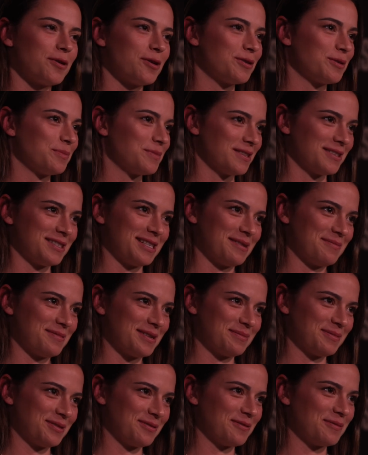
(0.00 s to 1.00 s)
welcomed the
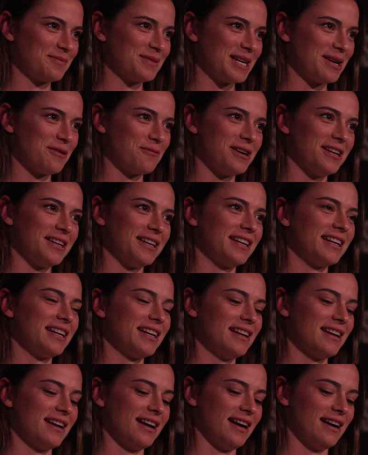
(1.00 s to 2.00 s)
step-ups from day one.
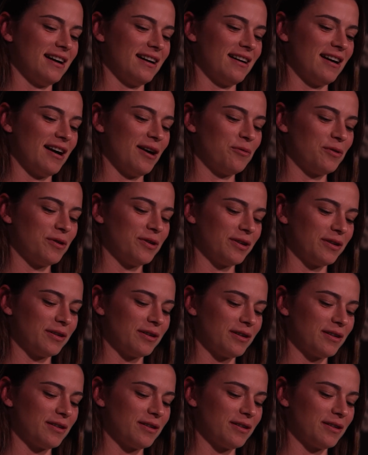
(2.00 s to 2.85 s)
I want